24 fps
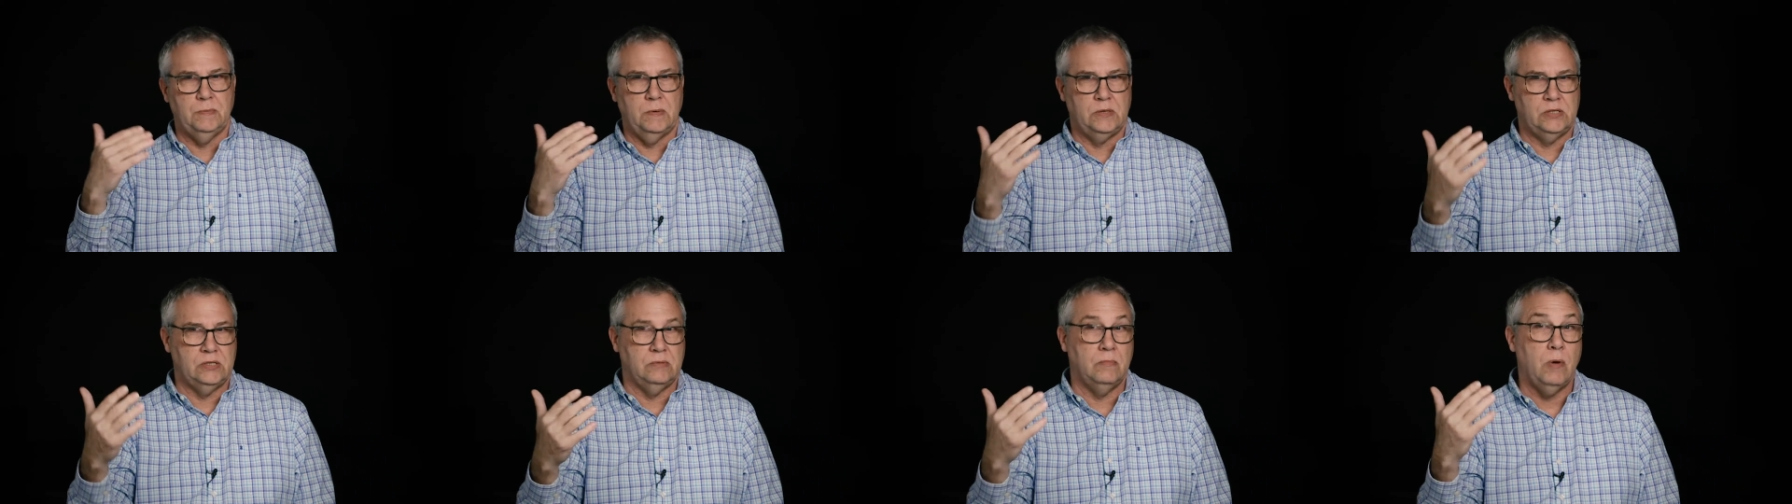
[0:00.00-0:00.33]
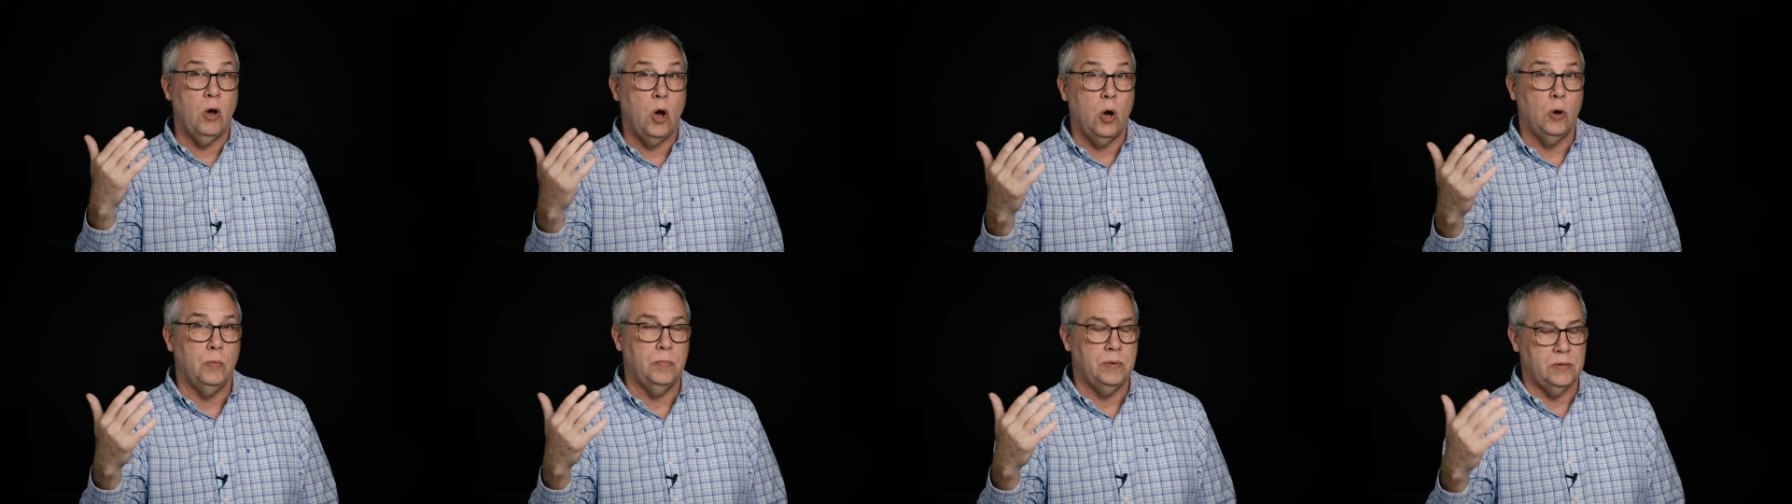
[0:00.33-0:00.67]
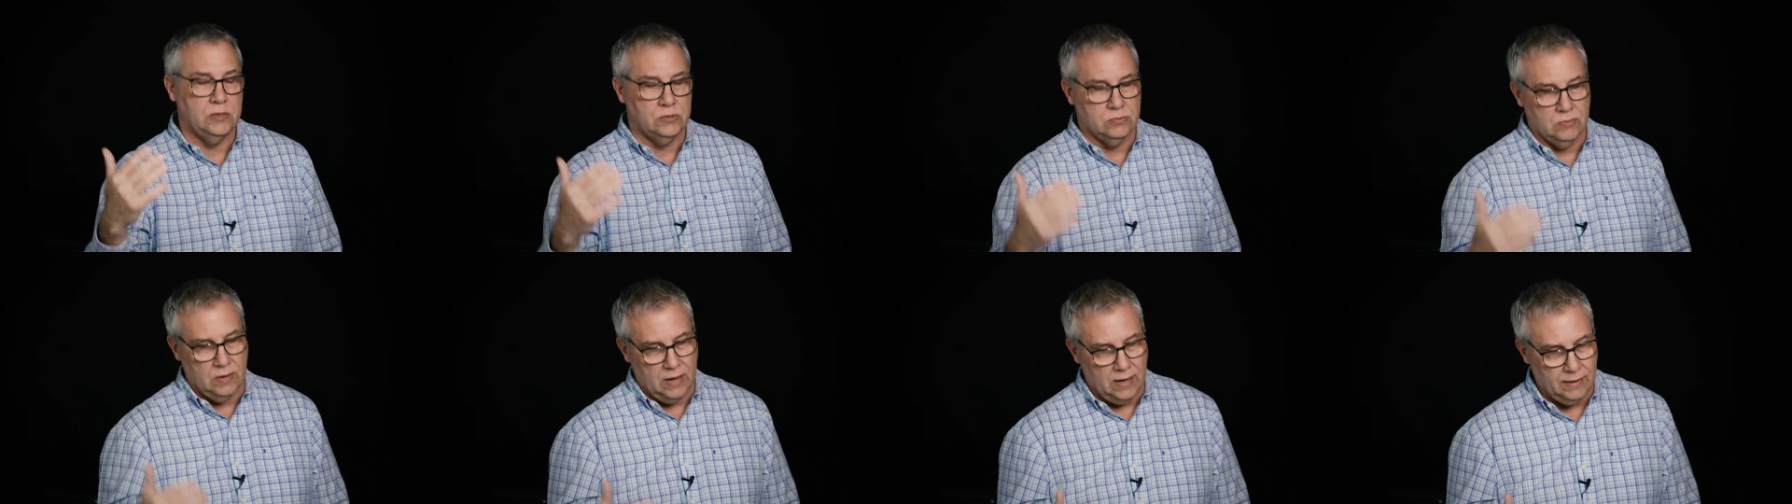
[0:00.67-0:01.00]
but some hope
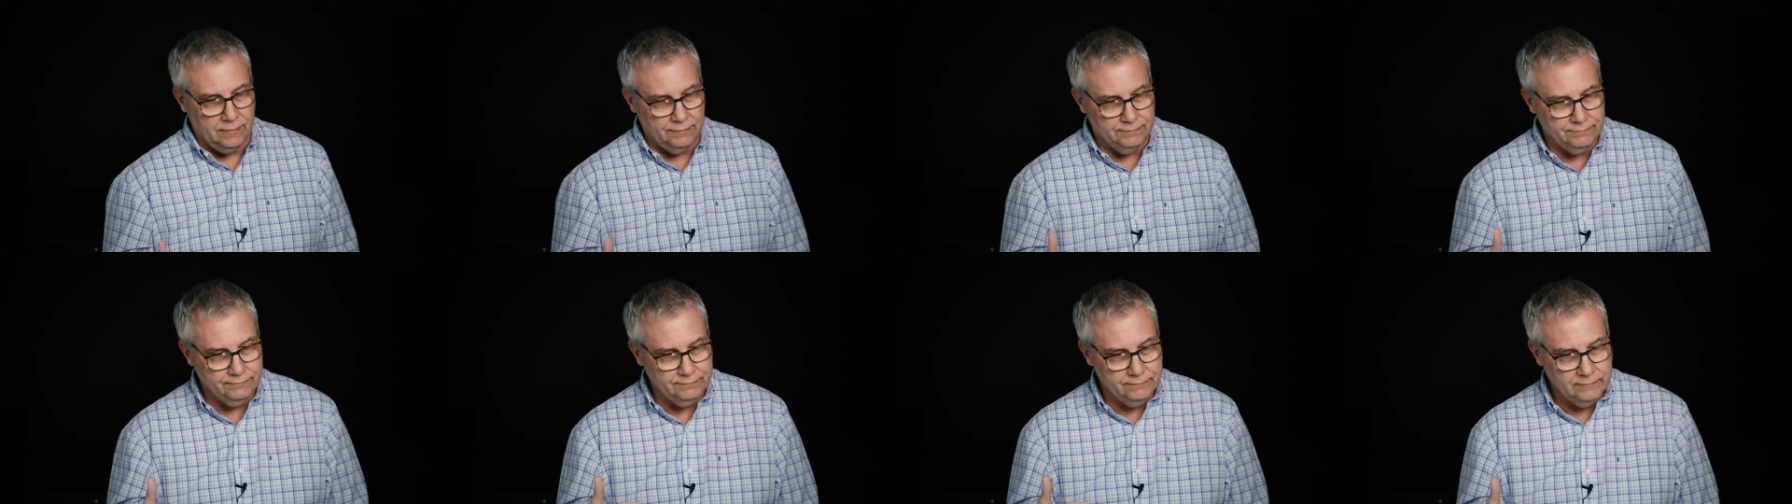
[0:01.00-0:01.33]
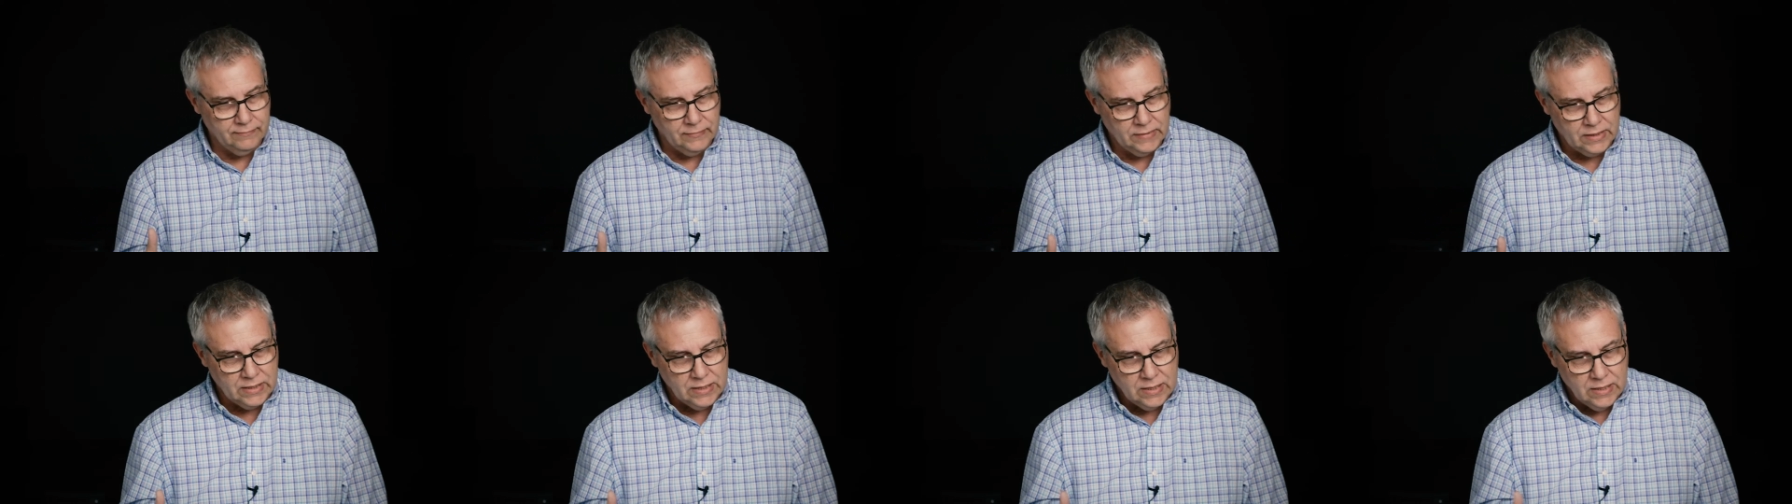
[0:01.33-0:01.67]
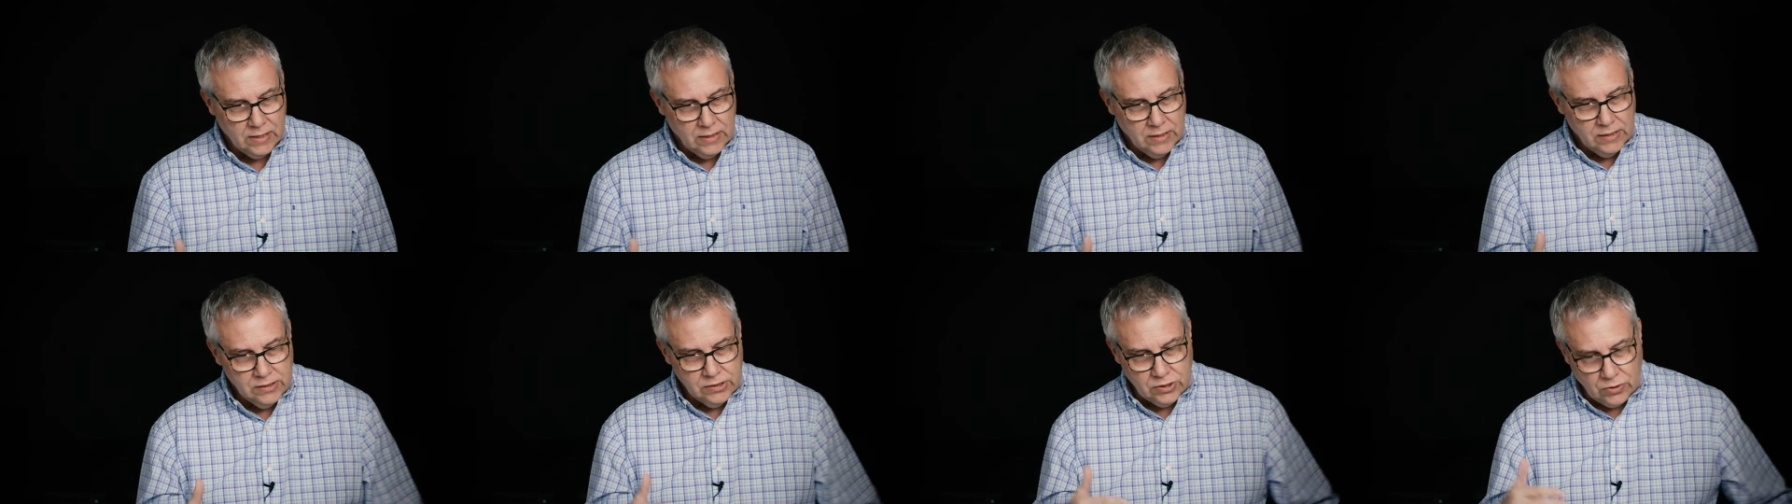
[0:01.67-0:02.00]
as well.
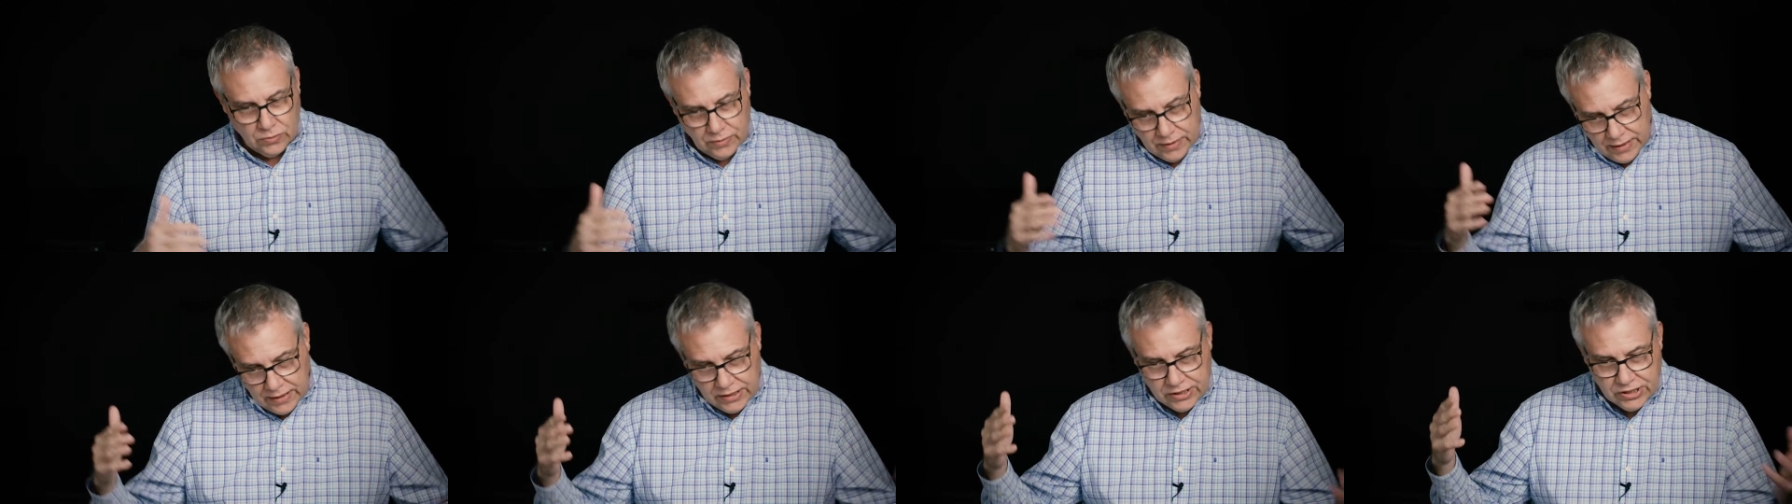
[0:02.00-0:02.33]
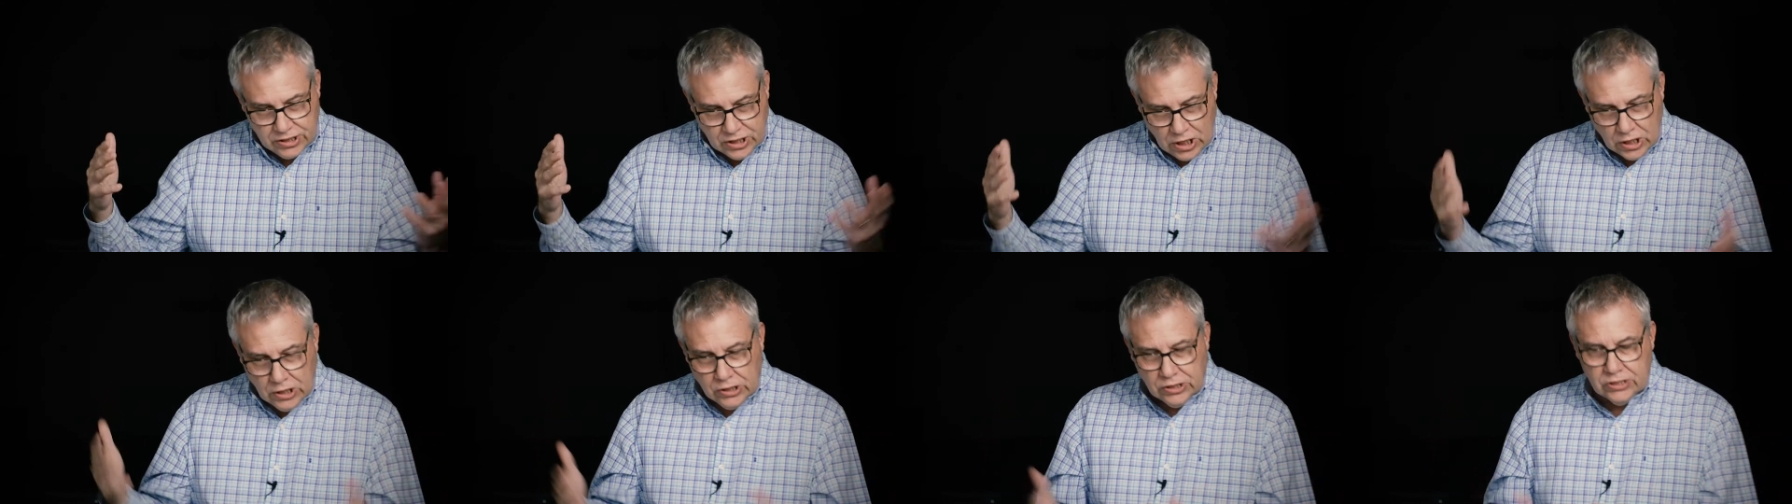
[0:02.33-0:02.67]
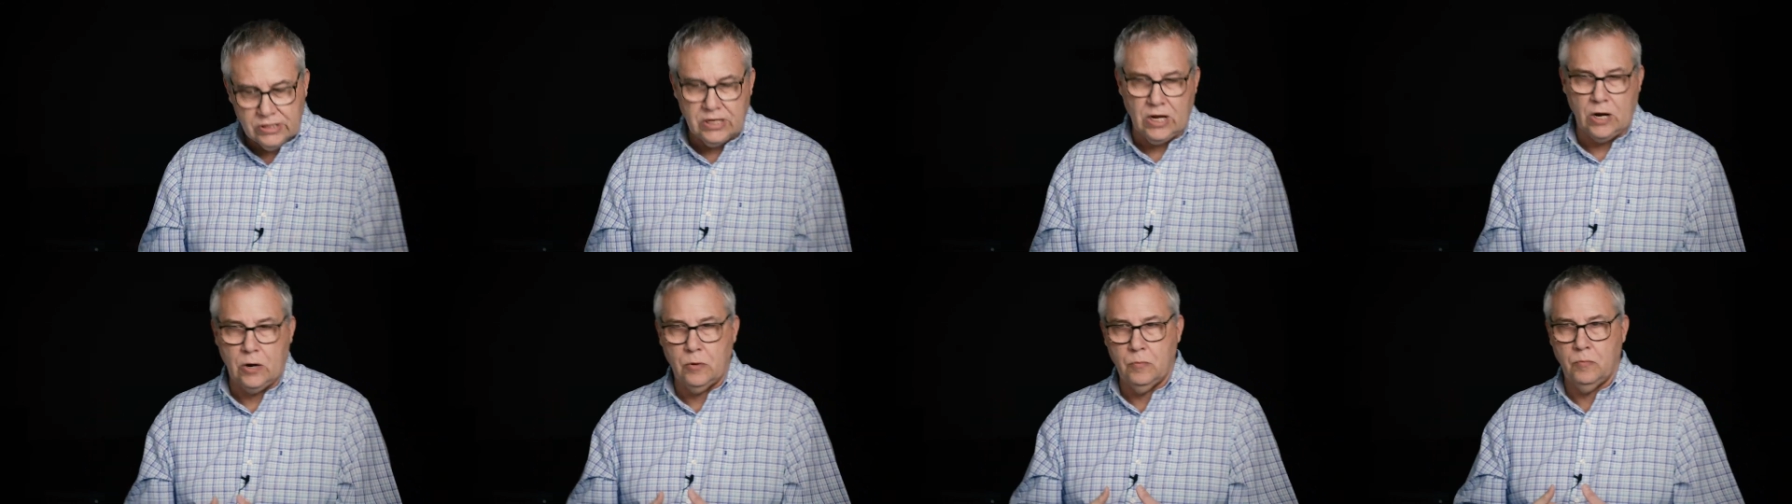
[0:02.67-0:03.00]
So he
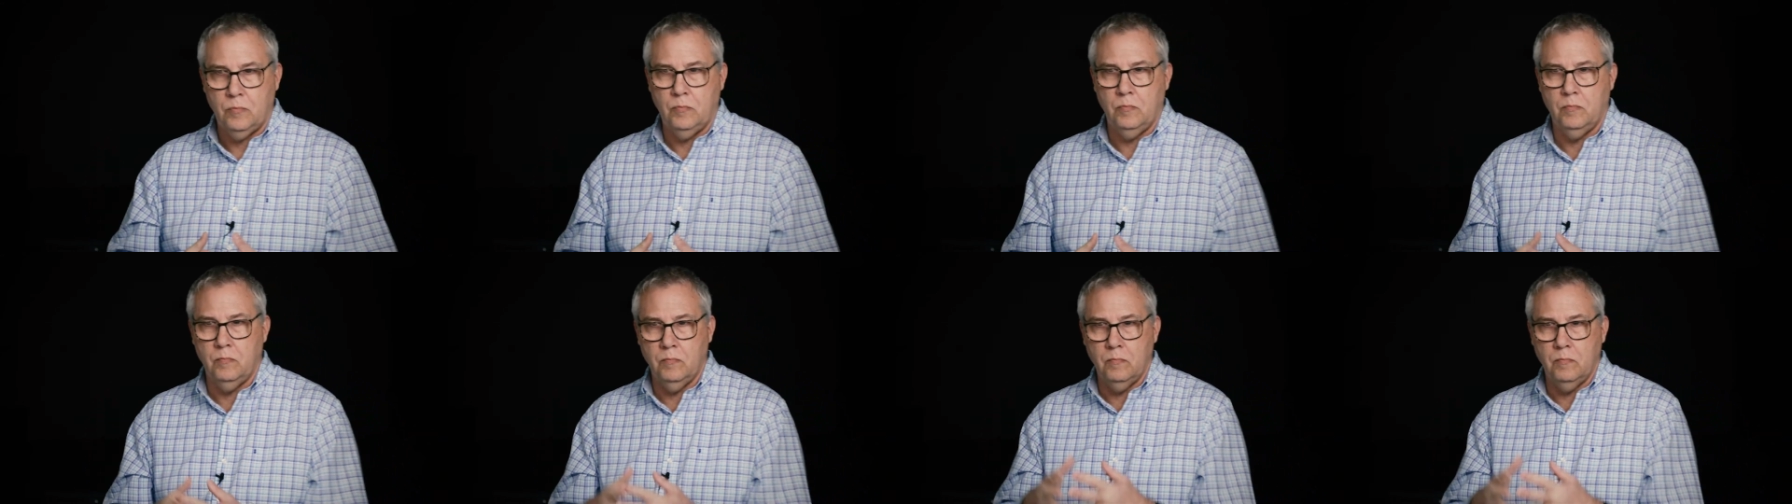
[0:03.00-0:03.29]
starts out